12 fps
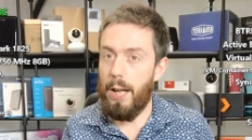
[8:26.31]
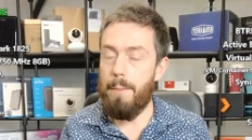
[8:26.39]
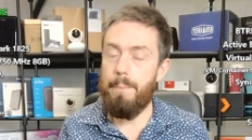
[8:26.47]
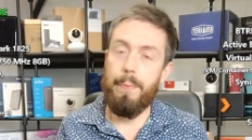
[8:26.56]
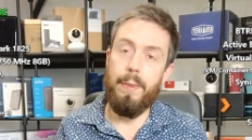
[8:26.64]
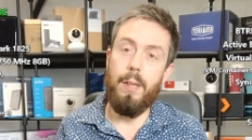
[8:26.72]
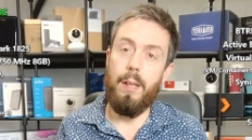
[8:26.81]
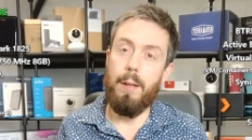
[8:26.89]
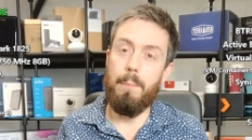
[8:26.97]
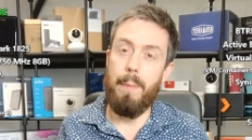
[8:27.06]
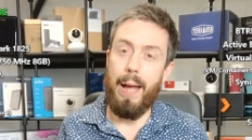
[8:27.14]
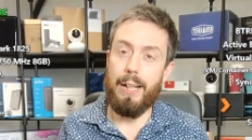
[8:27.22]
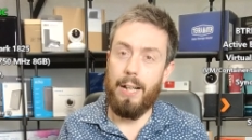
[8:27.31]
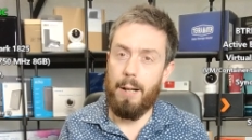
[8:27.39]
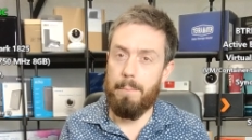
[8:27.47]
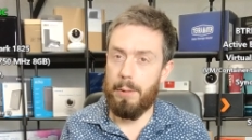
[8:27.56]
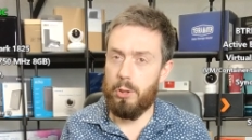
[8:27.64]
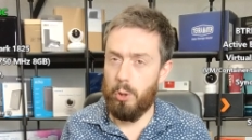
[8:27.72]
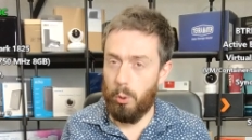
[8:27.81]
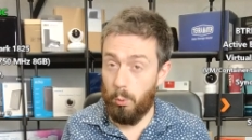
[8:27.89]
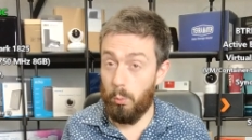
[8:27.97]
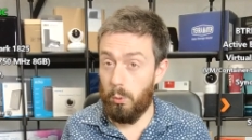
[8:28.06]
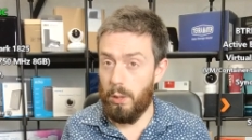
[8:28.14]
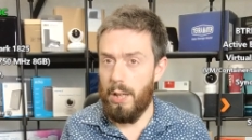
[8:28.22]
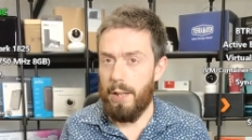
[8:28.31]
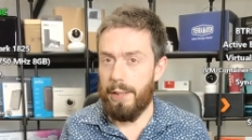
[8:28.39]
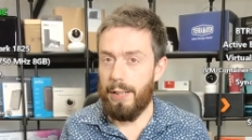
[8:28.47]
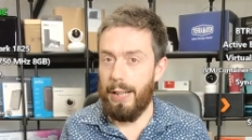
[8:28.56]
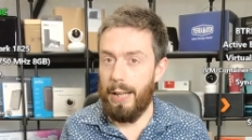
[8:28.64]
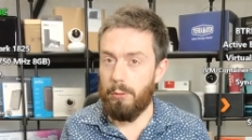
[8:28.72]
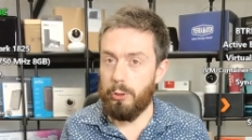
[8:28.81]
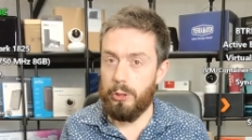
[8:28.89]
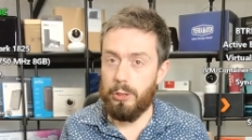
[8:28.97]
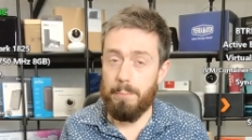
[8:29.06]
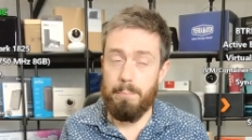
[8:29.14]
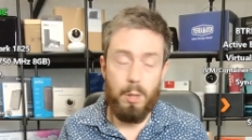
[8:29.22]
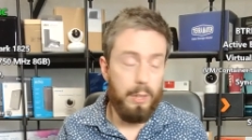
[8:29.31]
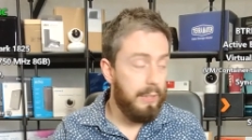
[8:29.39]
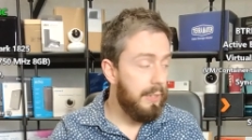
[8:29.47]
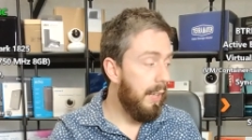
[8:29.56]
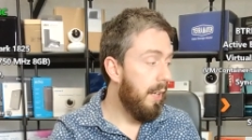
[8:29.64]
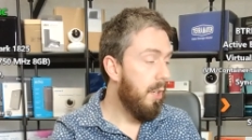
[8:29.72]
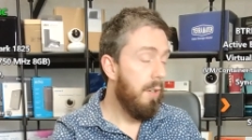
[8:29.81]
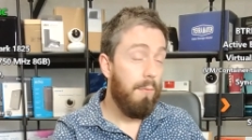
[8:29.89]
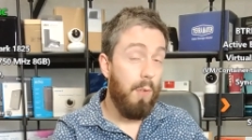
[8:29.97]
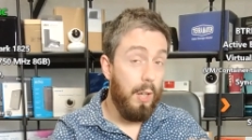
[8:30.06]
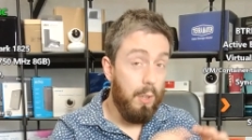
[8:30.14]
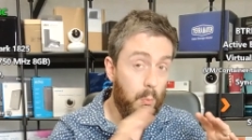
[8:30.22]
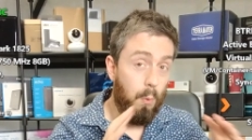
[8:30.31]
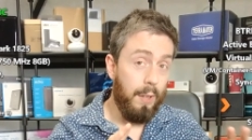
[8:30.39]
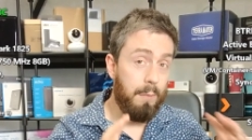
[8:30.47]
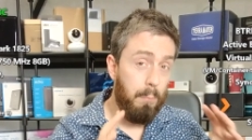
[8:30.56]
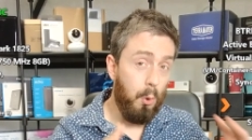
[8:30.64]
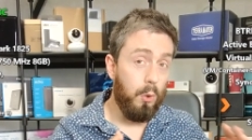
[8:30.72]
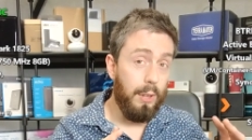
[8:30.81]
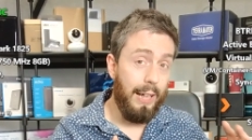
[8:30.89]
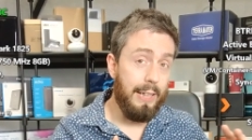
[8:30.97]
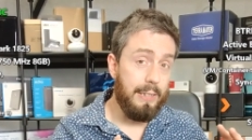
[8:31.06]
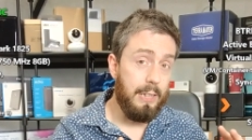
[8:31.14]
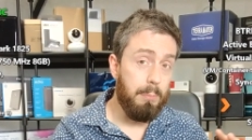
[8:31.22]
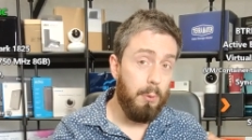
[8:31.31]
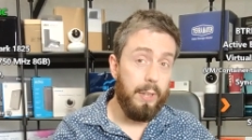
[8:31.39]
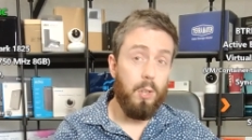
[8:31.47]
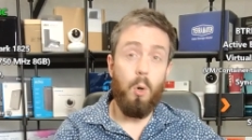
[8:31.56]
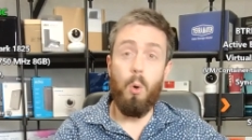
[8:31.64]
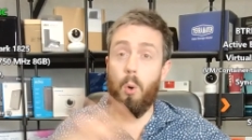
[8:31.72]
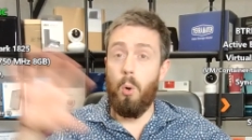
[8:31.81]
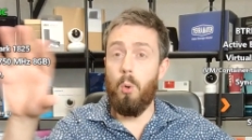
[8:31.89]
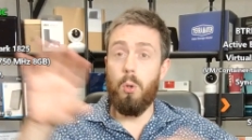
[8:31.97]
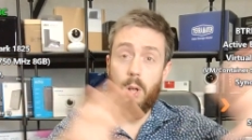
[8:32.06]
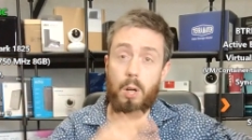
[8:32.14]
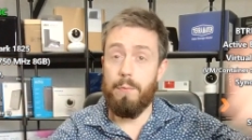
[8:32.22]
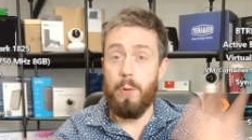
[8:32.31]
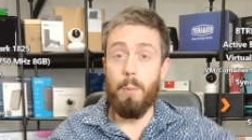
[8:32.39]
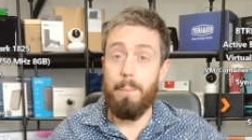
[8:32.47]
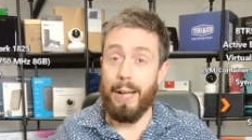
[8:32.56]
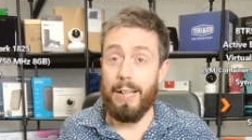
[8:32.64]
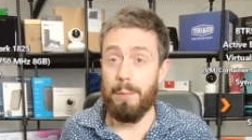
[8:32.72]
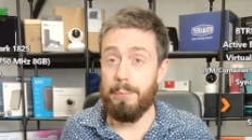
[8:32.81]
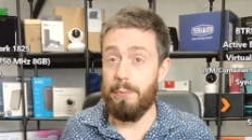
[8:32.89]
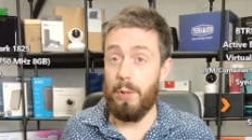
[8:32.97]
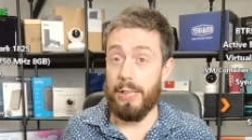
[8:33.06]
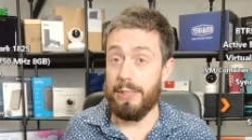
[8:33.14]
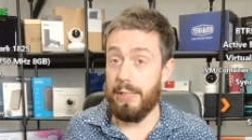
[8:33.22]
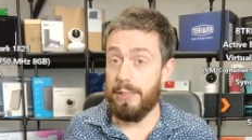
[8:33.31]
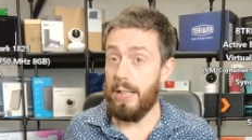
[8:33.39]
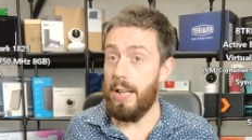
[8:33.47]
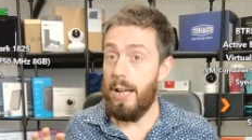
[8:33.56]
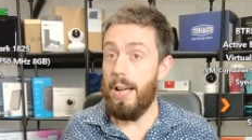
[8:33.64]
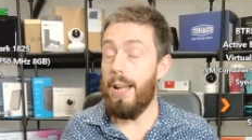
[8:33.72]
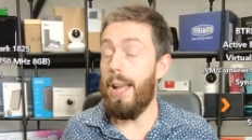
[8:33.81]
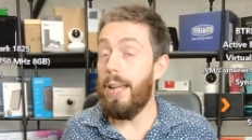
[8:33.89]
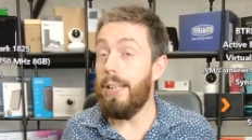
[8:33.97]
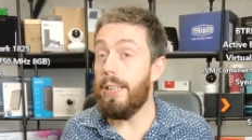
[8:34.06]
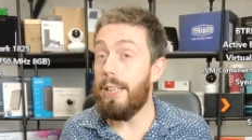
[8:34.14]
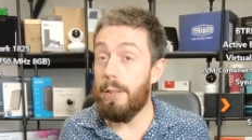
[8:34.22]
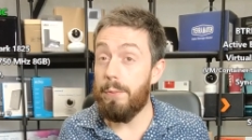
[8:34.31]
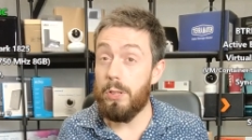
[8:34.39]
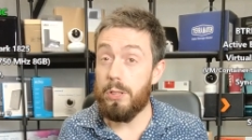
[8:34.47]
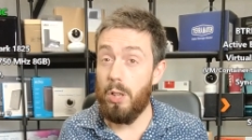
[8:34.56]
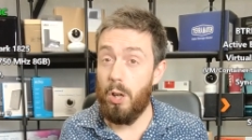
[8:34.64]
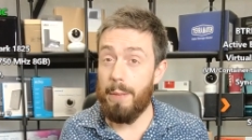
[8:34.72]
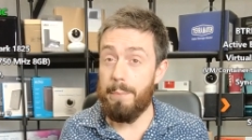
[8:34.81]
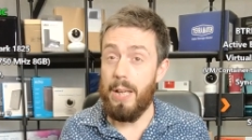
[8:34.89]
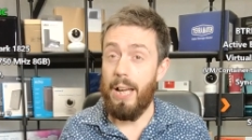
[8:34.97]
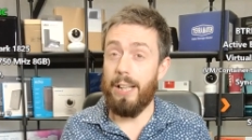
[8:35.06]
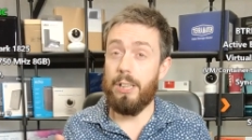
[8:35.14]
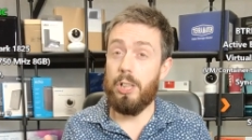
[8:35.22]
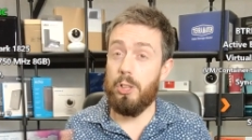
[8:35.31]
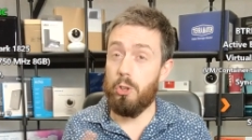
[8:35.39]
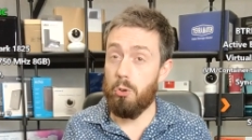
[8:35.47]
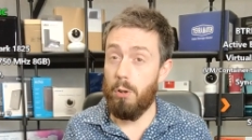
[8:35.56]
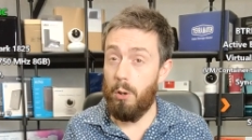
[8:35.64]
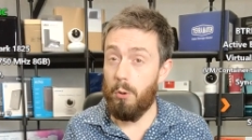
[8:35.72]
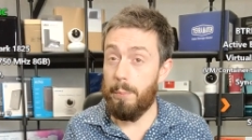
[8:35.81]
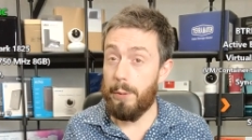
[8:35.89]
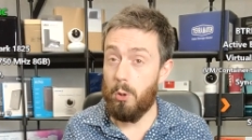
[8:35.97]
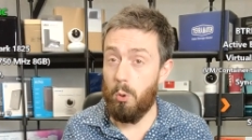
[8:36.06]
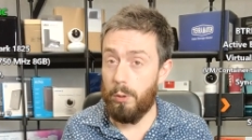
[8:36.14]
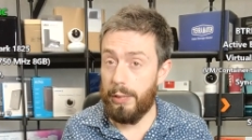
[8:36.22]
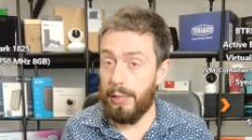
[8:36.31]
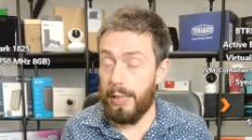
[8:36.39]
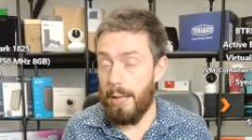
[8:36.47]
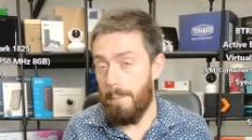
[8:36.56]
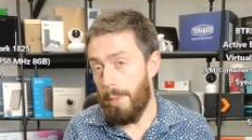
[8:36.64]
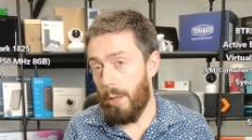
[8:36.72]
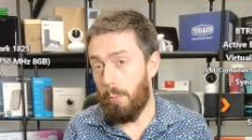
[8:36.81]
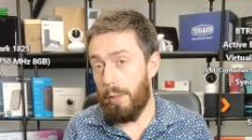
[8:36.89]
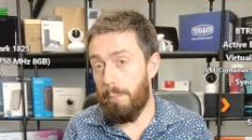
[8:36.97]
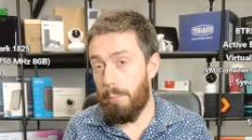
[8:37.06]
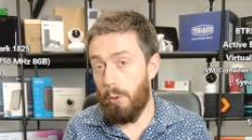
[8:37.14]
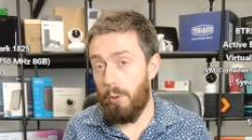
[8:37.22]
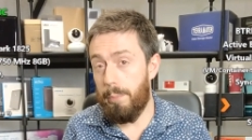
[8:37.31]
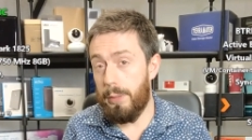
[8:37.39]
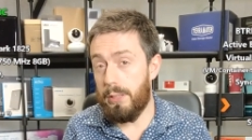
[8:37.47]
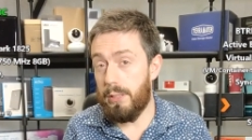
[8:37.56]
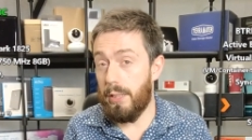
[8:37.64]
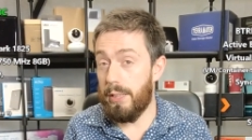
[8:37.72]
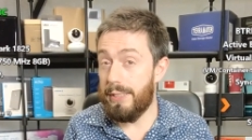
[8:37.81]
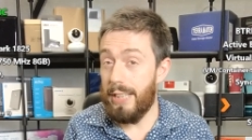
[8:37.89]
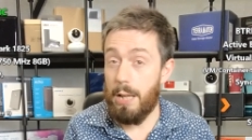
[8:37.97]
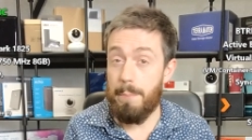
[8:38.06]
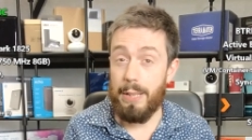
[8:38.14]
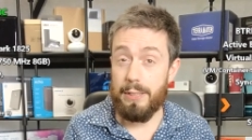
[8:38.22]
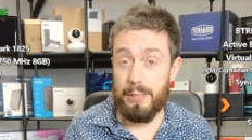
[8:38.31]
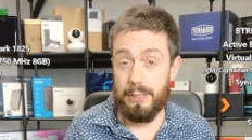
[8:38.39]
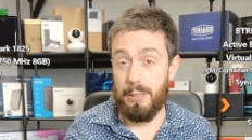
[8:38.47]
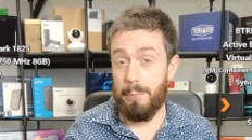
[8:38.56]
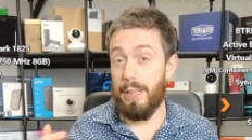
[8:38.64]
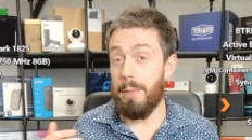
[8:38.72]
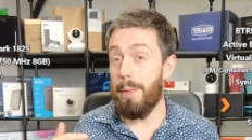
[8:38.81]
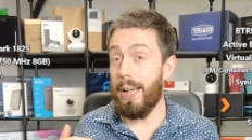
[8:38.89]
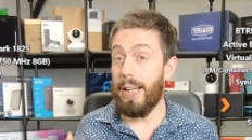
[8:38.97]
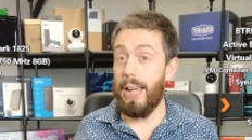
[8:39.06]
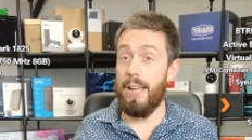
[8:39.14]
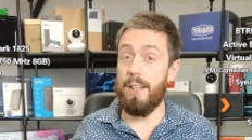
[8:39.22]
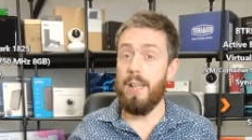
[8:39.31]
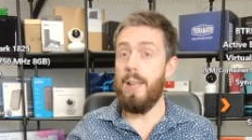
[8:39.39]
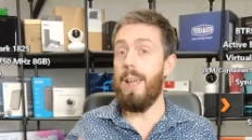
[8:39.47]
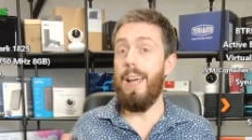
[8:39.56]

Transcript: um, backup tool that allows you to monitor via one portal access point all of your backup devices at any given time and control them accordingly. And with improvements to the C M S system in the back end